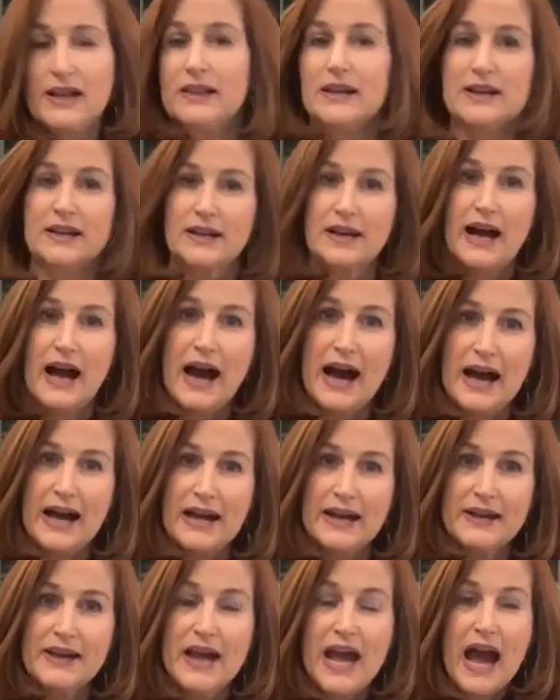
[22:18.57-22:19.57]
I like a
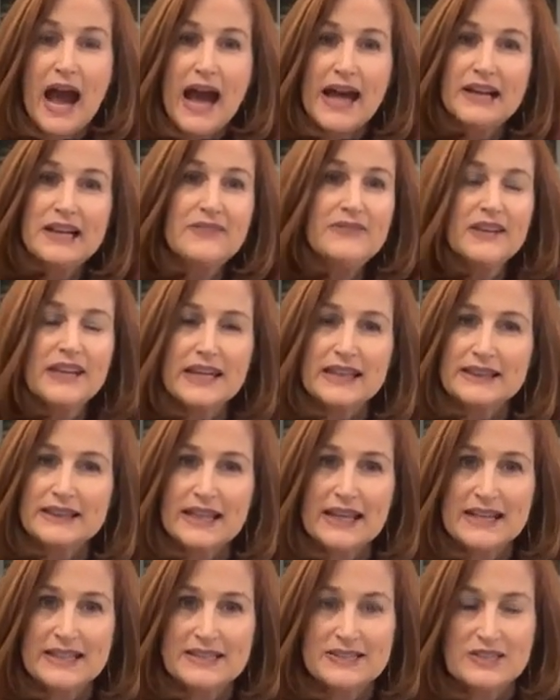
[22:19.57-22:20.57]
high. I don't even
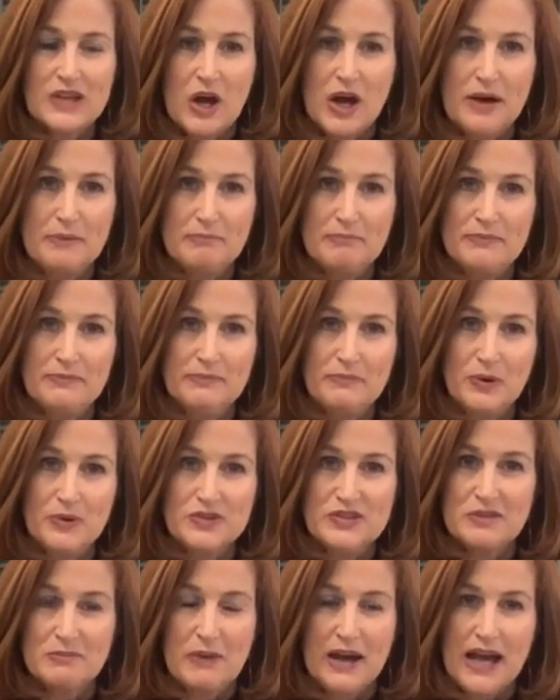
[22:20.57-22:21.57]
get lace on
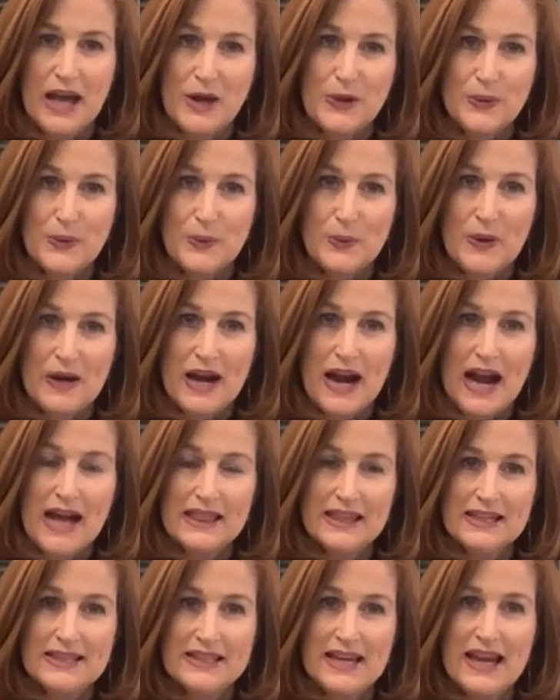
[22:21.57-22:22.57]
most of my underwear.
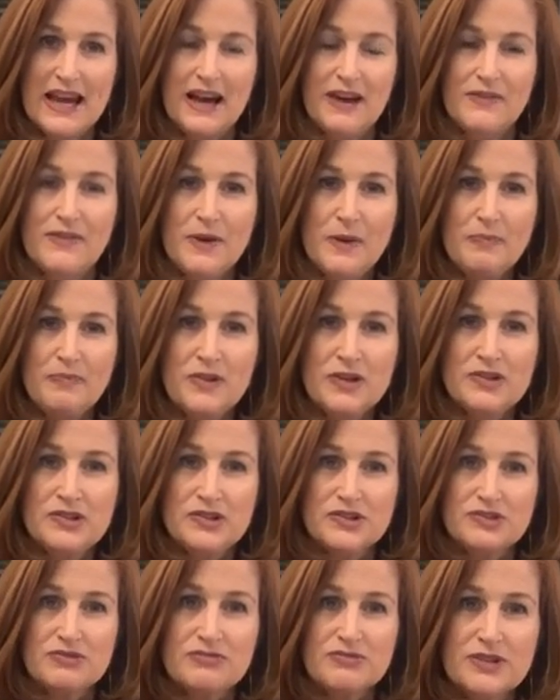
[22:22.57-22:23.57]
I like to have
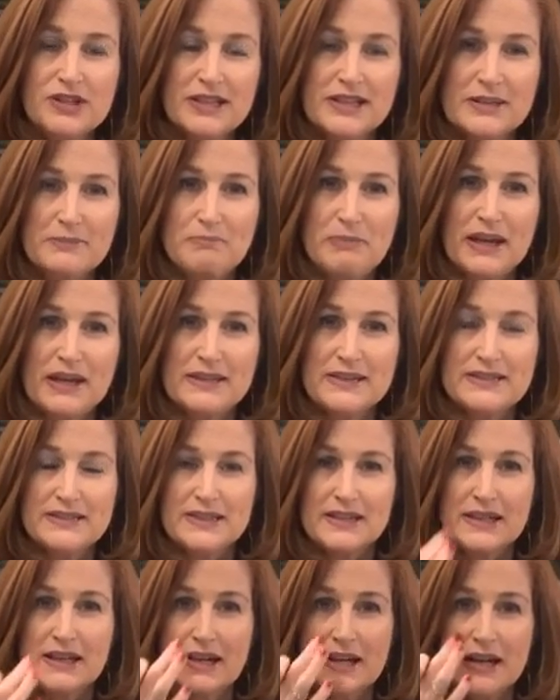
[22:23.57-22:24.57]
just really
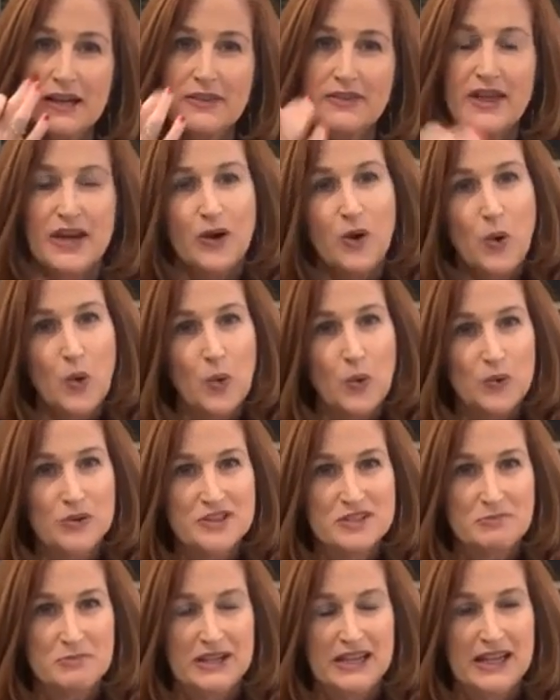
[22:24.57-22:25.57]
basic that
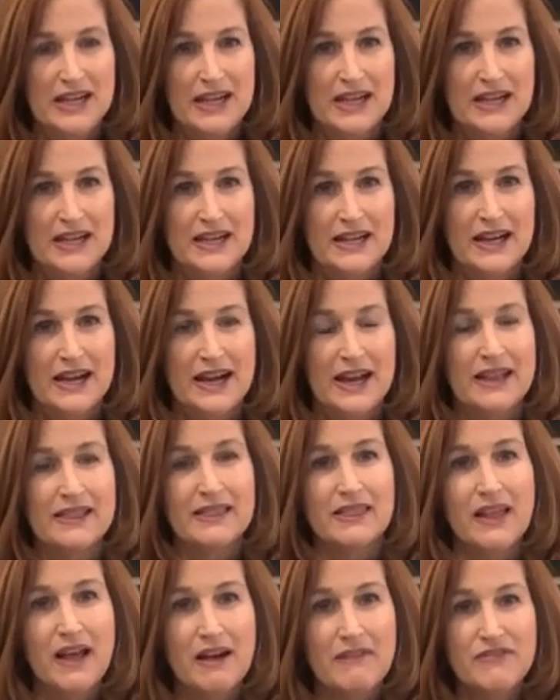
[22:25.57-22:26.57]
holds me in, and
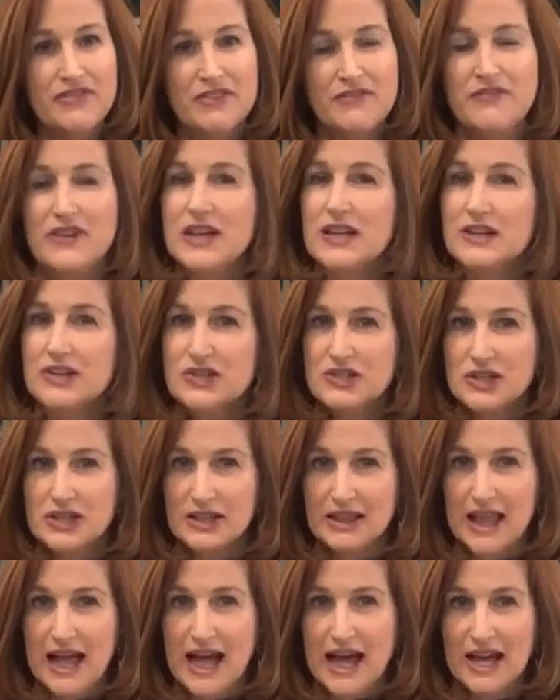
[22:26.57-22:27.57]
I love the
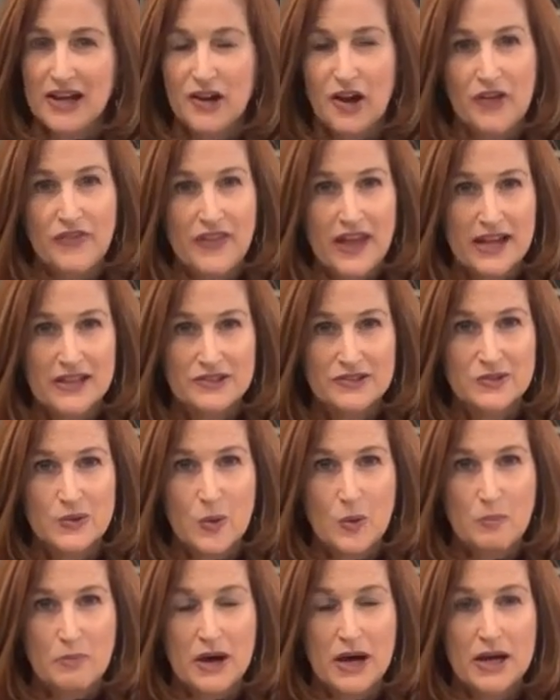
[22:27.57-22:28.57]
vanishing line on that
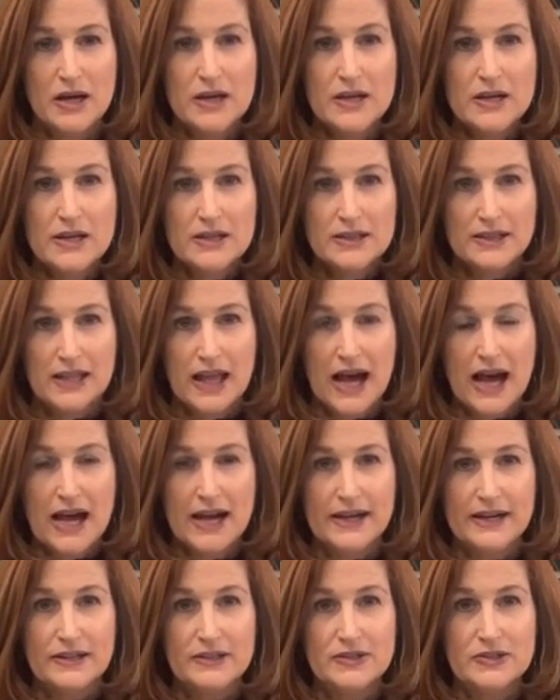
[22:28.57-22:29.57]
Soma
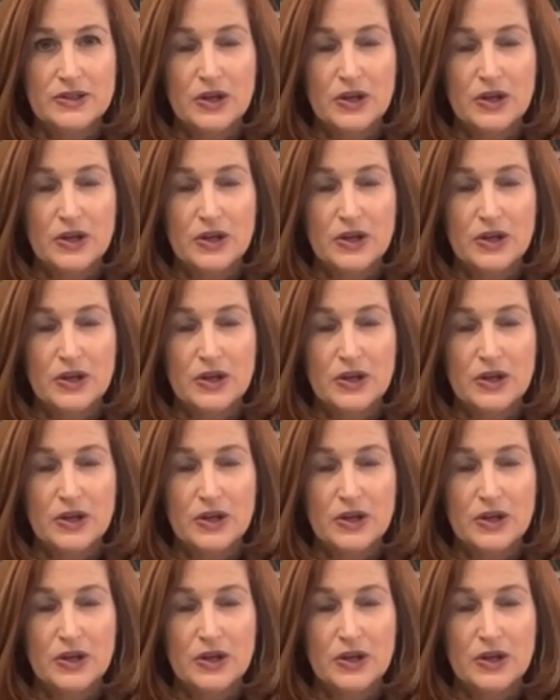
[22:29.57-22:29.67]
line.